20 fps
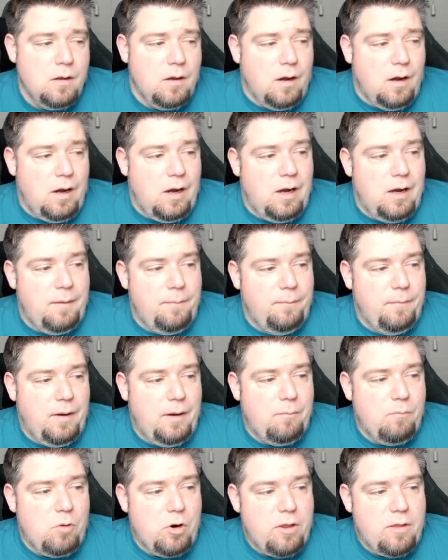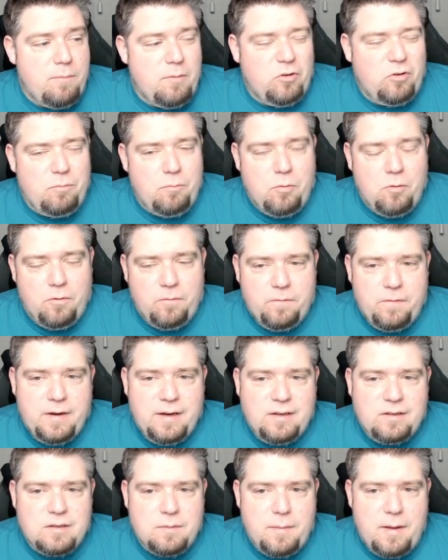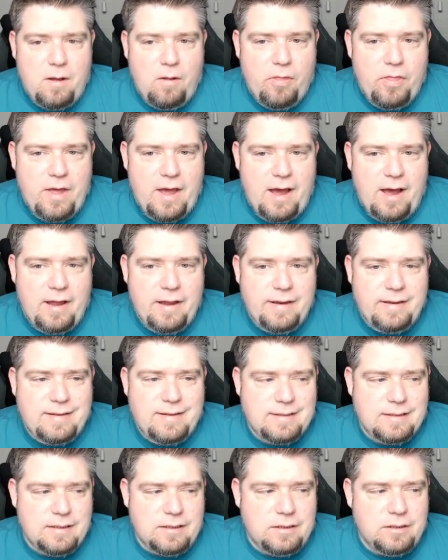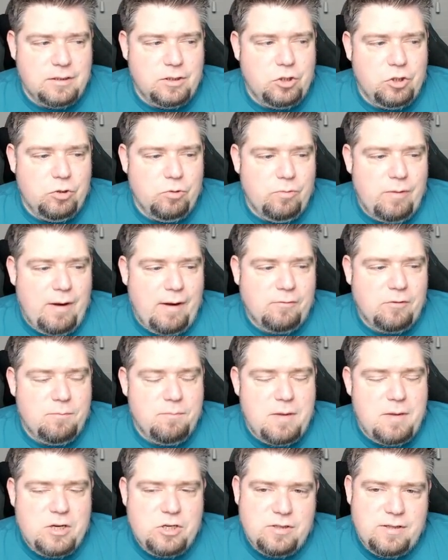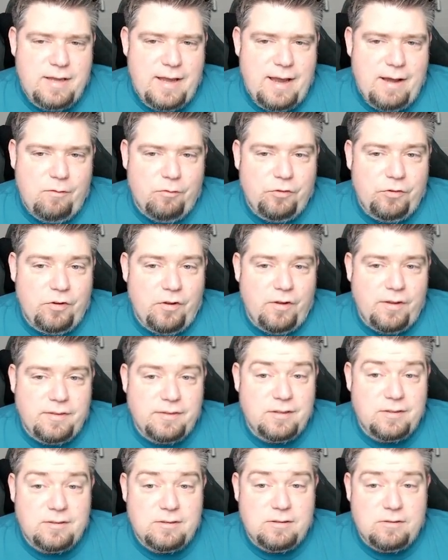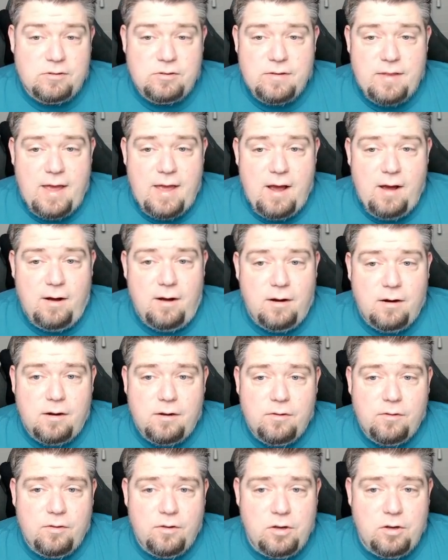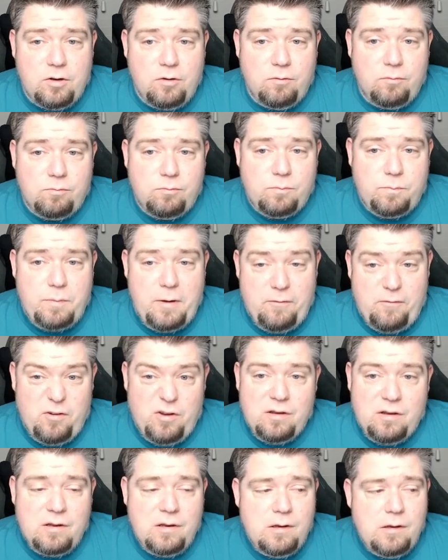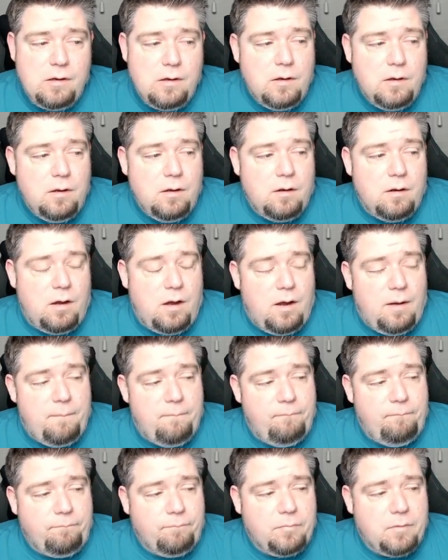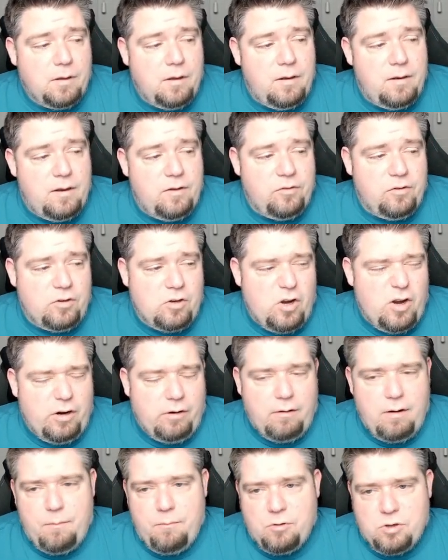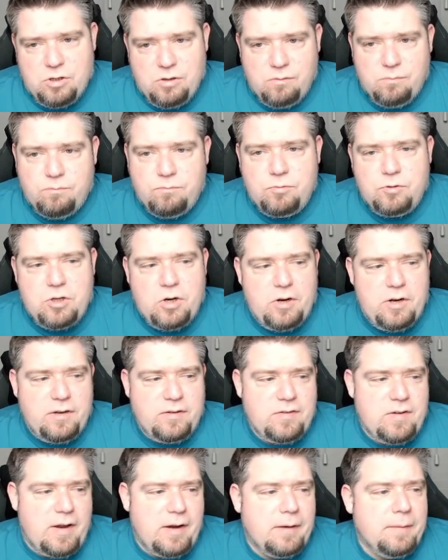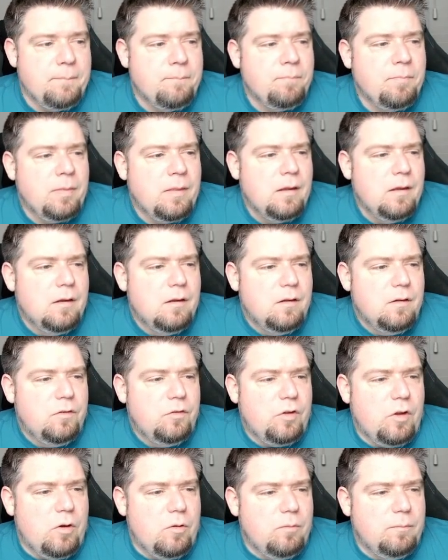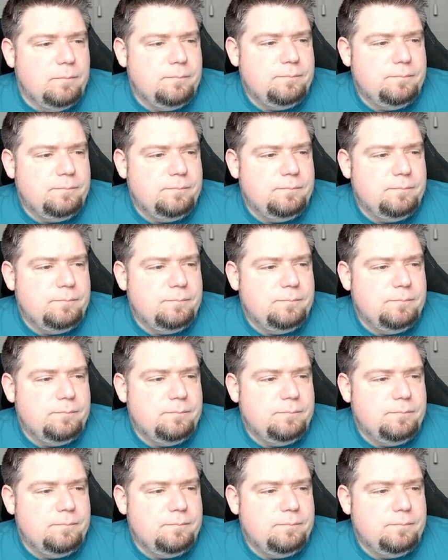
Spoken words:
And one of the most important things about that is that you have to measure the outside distance of that arc that you pivot. And there's a diagram, which I'll show in a sec. So